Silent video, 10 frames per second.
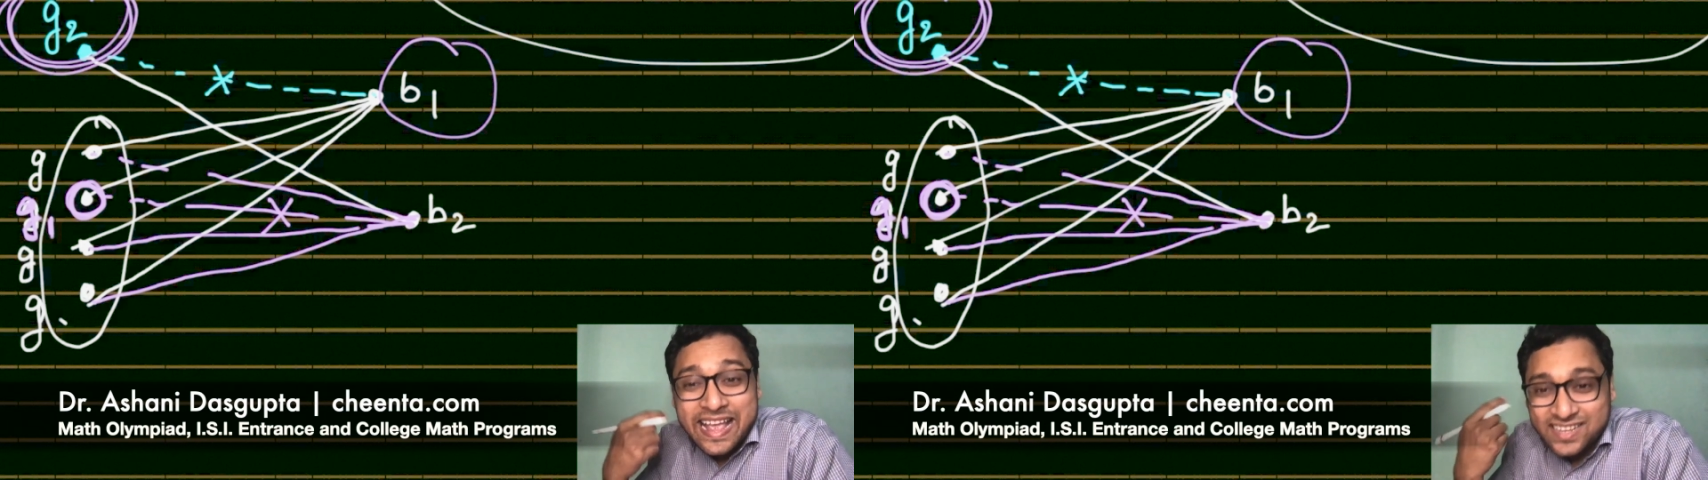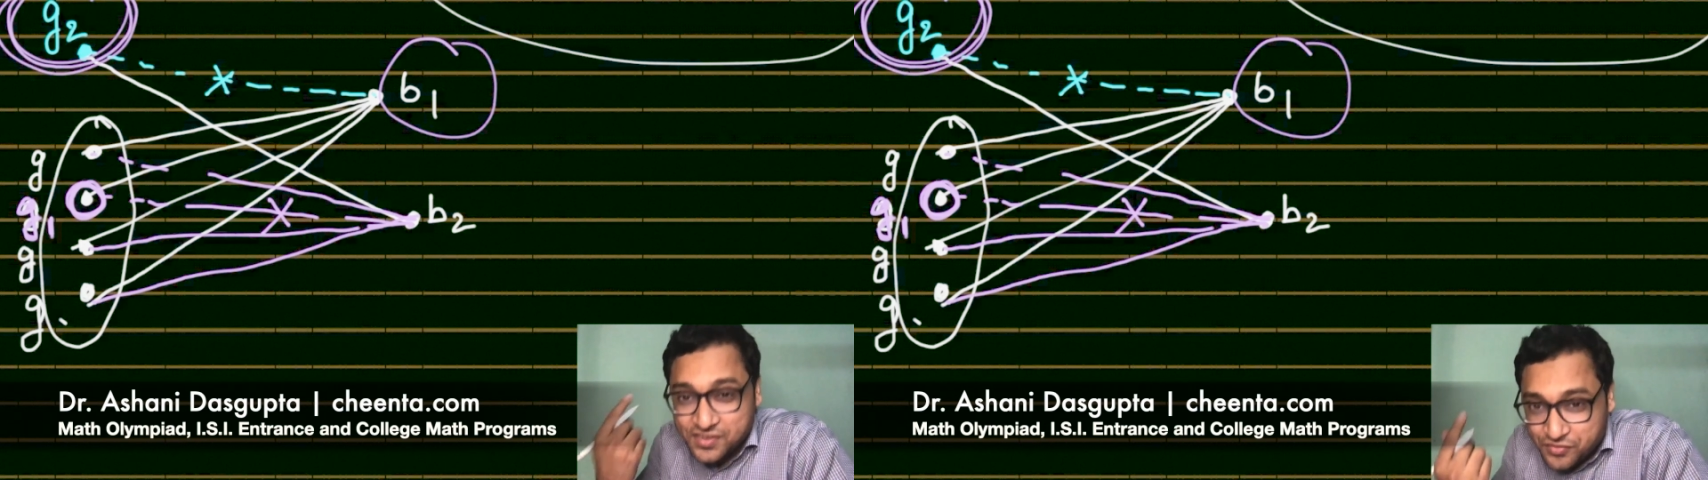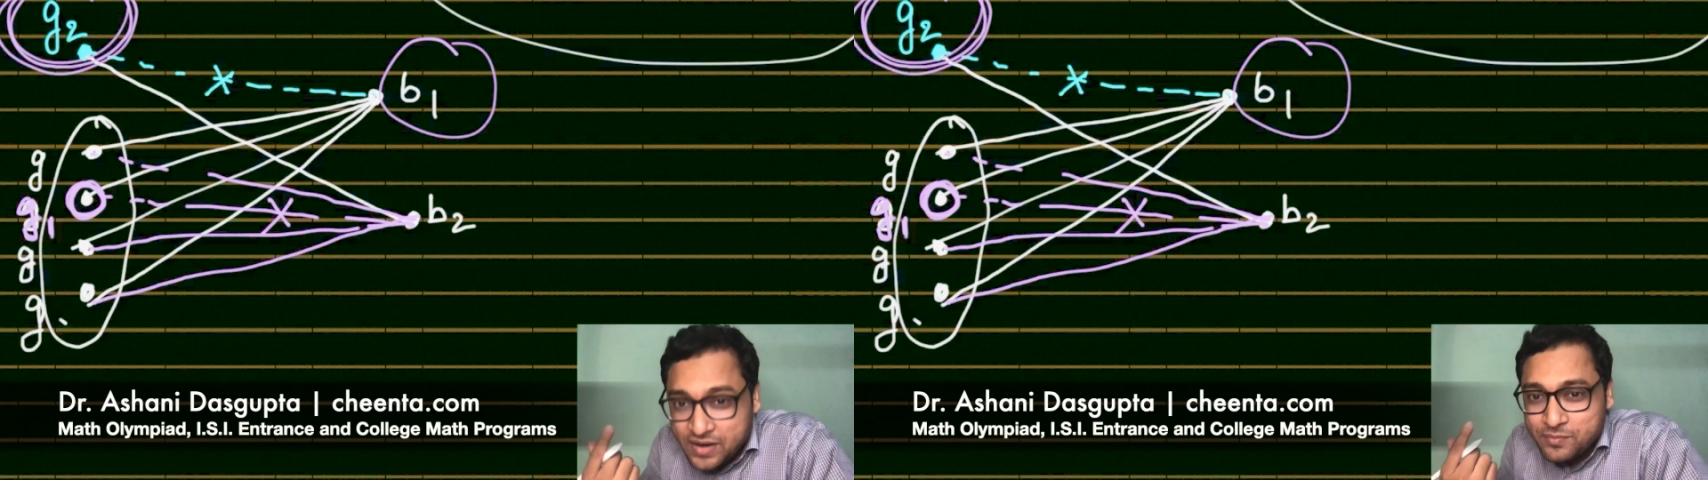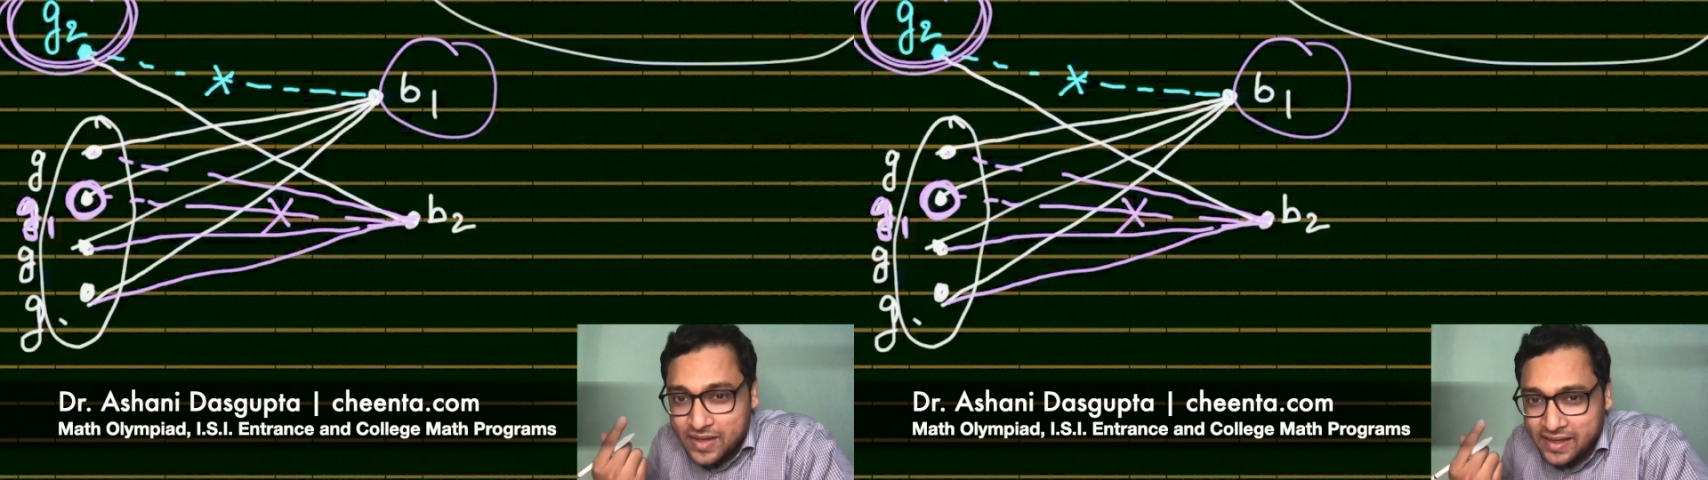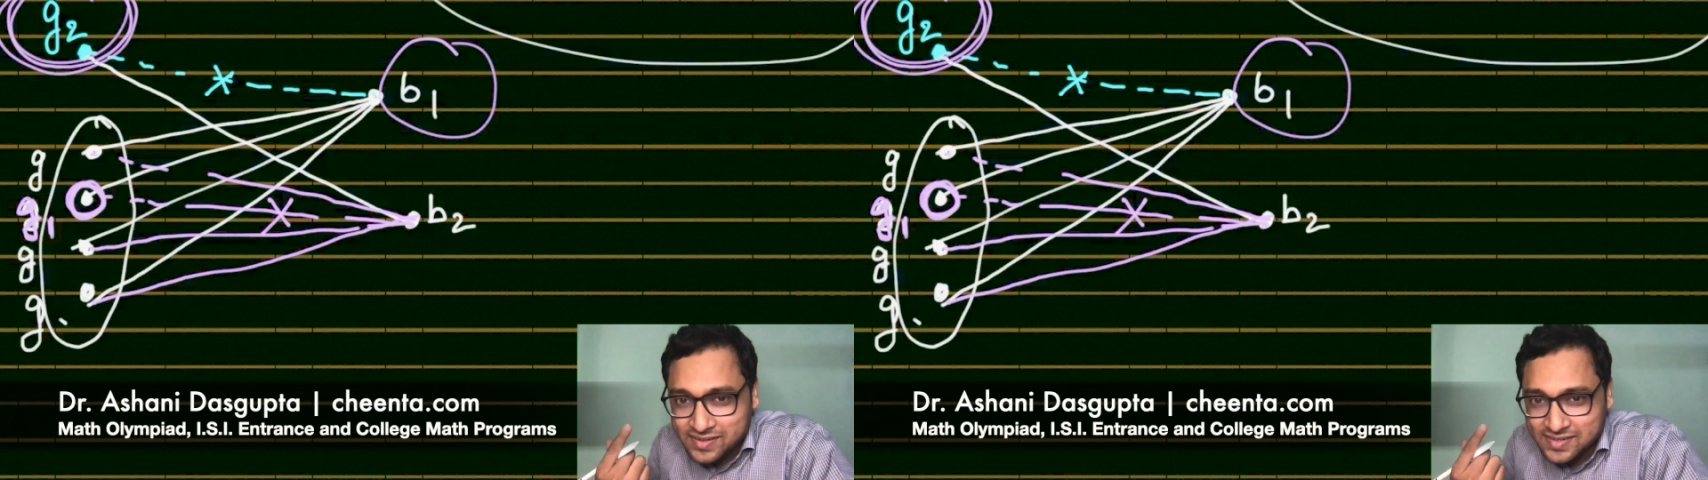extreme
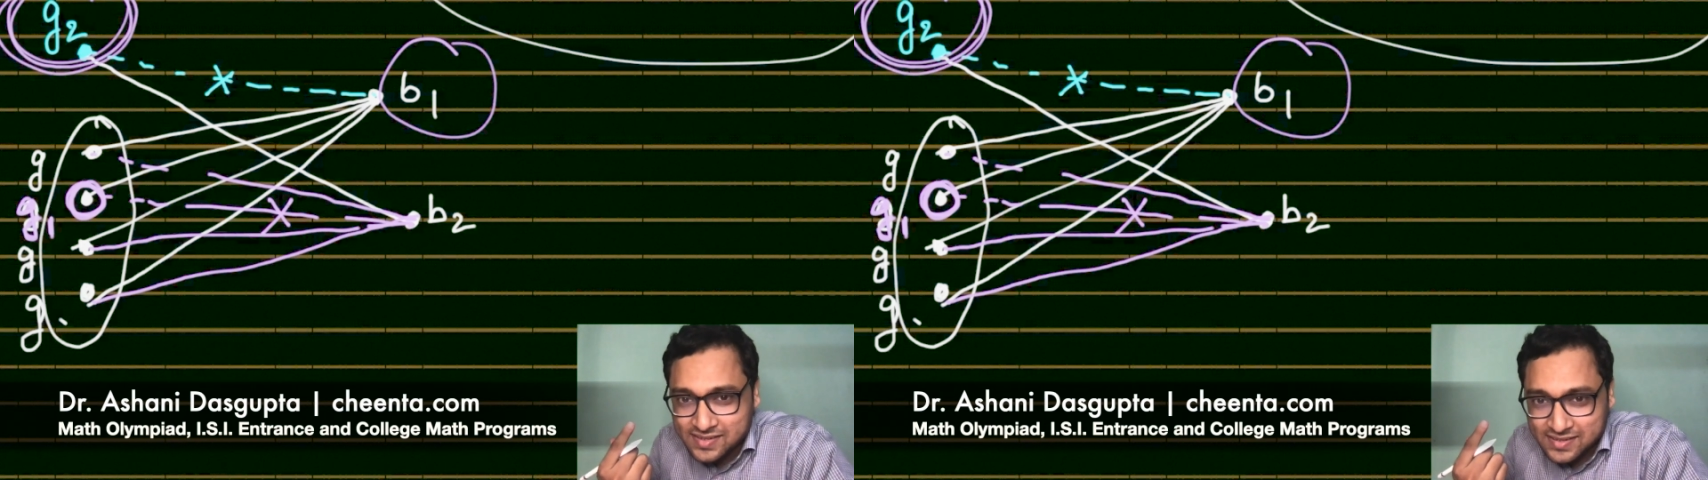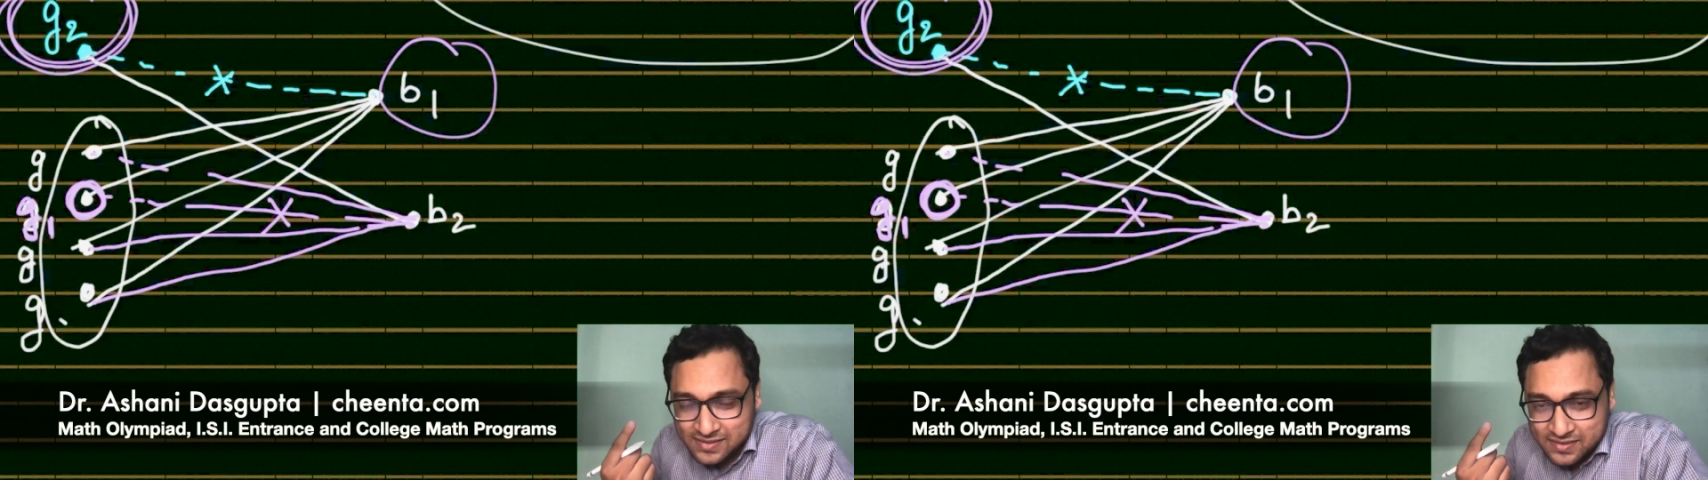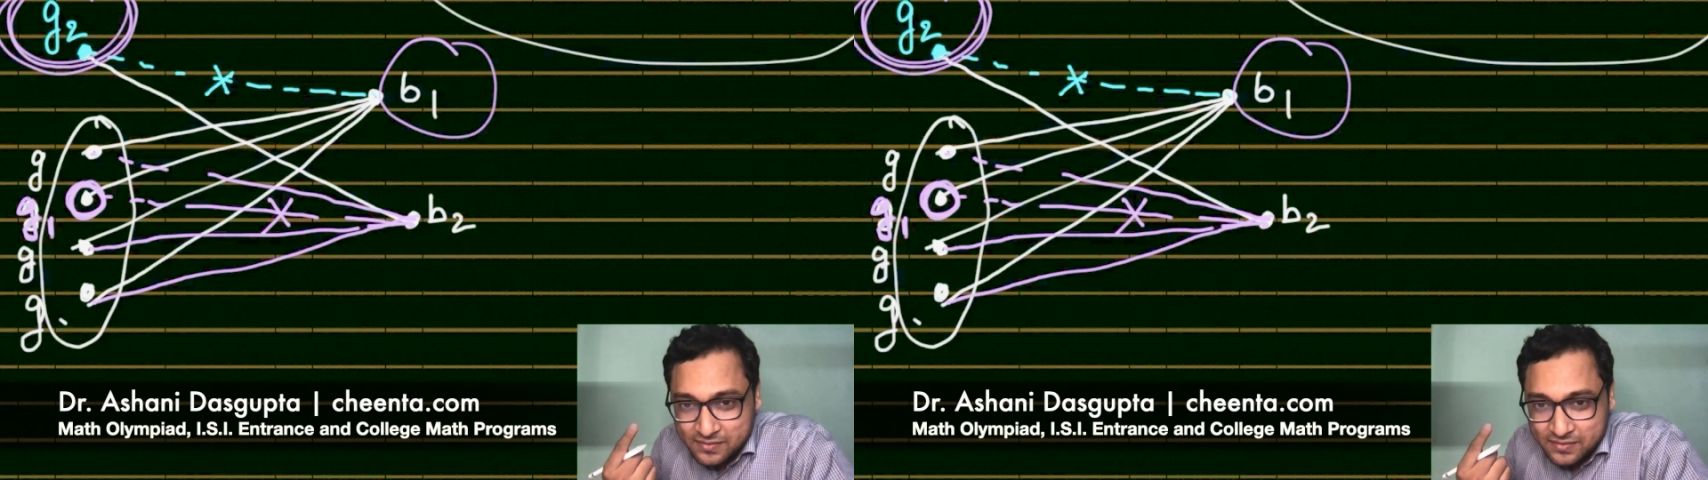case.